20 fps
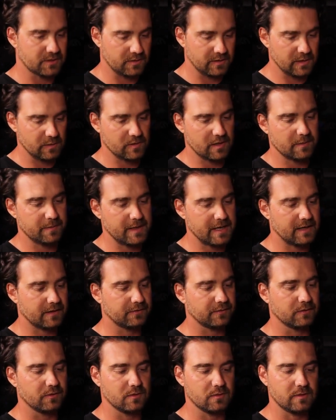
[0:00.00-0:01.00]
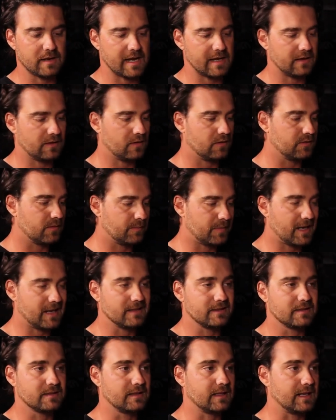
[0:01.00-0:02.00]
So he went back through, added all the
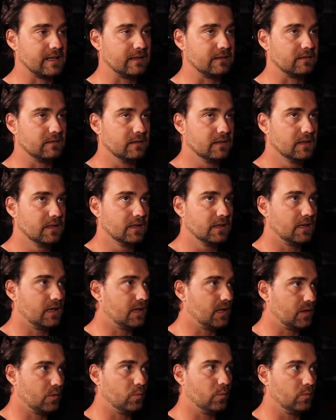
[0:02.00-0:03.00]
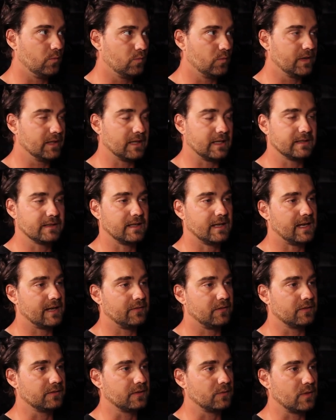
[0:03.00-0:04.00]
bots that we like to
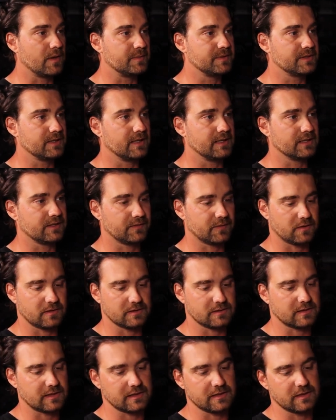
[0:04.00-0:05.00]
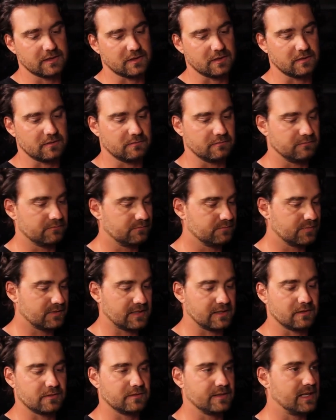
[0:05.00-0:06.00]
have on the website as far as
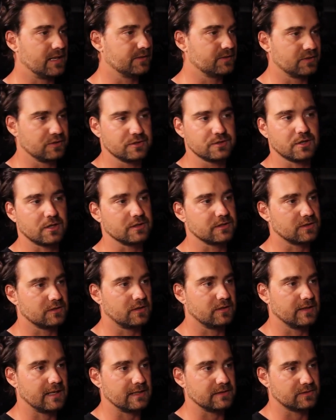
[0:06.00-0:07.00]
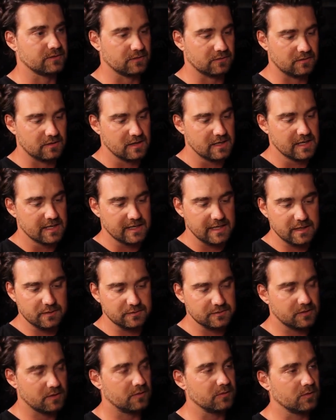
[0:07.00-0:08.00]
technical analysis, charts and all that. So he
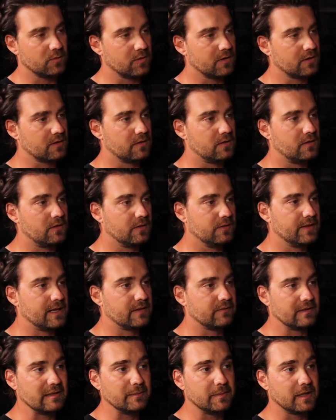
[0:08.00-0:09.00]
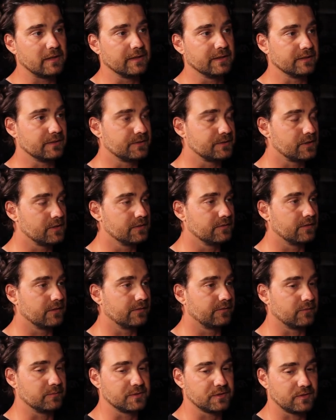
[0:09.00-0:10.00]
was going to work on all that, rebuilding the
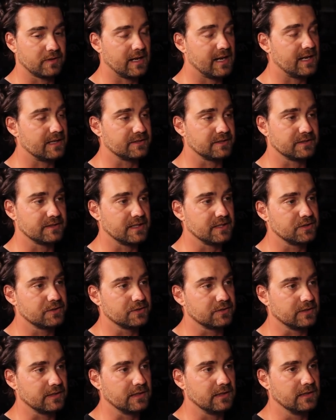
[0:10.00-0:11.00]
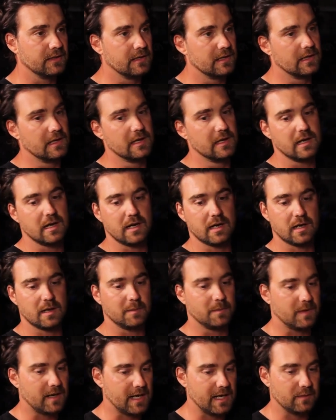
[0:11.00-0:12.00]
server from scratch essentially.
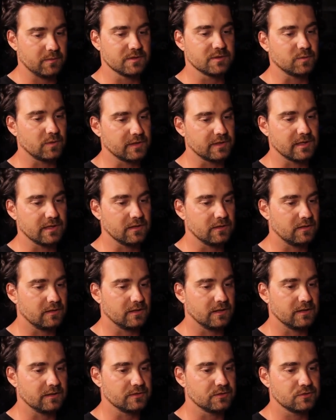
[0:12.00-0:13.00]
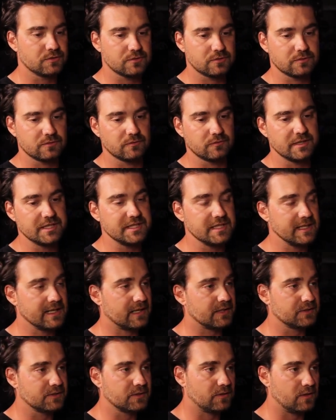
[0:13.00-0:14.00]
I was working on reaching
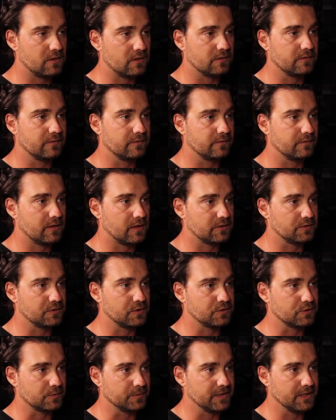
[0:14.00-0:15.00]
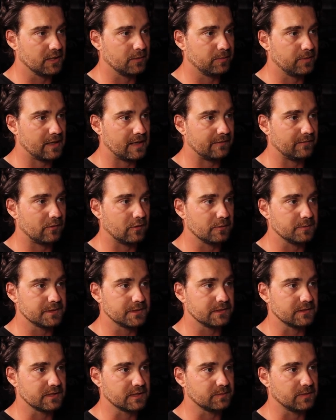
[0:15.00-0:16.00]
out to all of our social media
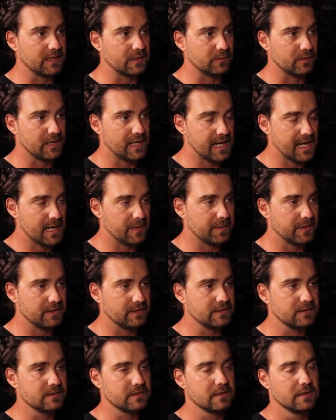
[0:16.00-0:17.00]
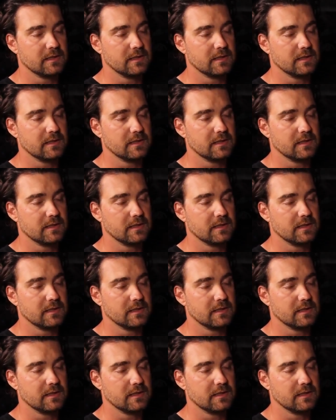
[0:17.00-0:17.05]
platforms to explain what happened.